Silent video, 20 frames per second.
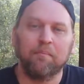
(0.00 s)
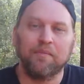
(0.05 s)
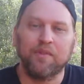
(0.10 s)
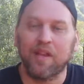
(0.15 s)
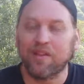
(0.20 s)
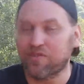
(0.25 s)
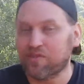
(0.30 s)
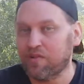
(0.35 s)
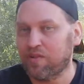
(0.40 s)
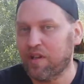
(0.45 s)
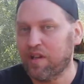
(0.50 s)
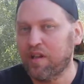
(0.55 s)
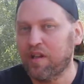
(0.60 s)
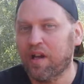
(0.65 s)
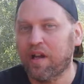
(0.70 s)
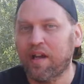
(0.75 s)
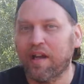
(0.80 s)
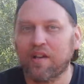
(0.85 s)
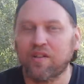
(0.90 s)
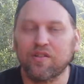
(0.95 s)
Yesterday
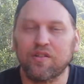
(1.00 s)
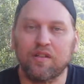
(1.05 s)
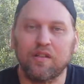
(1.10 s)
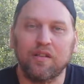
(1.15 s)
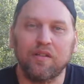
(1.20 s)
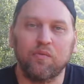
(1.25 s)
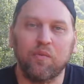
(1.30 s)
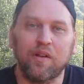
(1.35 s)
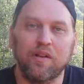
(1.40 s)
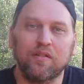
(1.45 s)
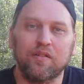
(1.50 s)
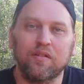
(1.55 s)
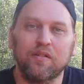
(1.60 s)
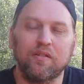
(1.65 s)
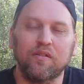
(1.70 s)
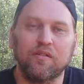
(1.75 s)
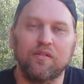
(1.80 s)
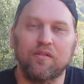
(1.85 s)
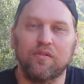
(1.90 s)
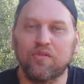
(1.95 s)
I actually went
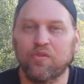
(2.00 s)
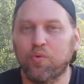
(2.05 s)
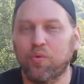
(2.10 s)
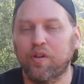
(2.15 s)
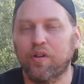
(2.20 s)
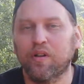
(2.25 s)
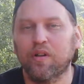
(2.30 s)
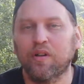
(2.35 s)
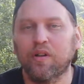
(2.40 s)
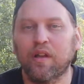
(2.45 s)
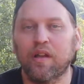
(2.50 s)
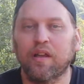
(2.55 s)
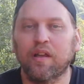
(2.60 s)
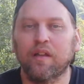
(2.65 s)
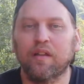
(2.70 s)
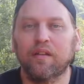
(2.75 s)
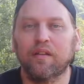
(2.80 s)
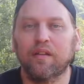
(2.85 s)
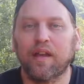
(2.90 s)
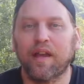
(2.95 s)
into Twitter
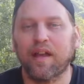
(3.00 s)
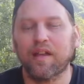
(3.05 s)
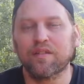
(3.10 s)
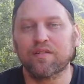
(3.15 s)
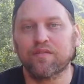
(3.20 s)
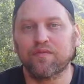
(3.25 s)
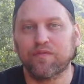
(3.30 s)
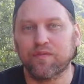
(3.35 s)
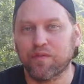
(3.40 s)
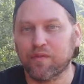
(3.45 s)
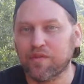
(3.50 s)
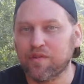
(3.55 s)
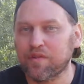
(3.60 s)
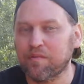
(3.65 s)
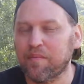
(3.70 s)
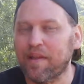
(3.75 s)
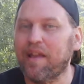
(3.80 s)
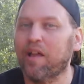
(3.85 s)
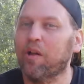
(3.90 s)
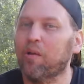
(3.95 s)
and asked for
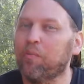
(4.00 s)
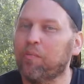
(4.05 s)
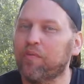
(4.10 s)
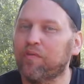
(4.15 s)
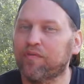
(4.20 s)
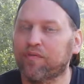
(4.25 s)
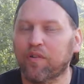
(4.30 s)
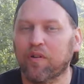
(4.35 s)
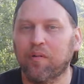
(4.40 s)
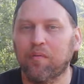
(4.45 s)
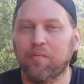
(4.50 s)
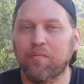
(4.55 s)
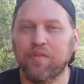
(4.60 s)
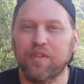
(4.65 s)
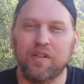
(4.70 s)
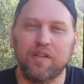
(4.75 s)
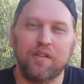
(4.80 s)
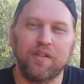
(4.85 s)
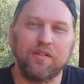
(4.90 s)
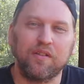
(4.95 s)
some help from
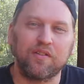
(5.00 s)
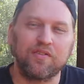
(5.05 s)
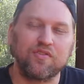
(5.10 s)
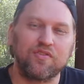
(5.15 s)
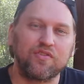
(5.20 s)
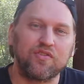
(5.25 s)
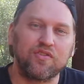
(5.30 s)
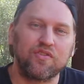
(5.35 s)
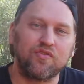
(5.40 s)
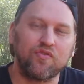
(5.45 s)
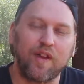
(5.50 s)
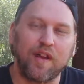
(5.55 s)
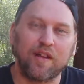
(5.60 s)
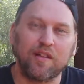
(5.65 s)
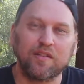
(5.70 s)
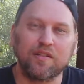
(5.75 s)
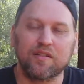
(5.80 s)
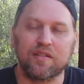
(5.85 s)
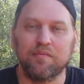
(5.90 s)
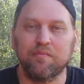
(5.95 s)
the Dungeons &
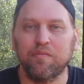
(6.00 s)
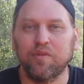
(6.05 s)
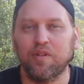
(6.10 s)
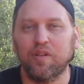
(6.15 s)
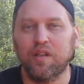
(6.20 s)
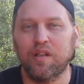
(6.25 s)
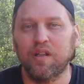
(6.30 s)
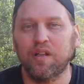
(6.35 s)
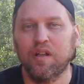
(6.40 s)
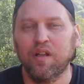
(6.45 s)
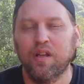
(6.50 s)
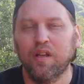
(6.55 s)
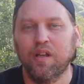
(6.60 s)
Dragons community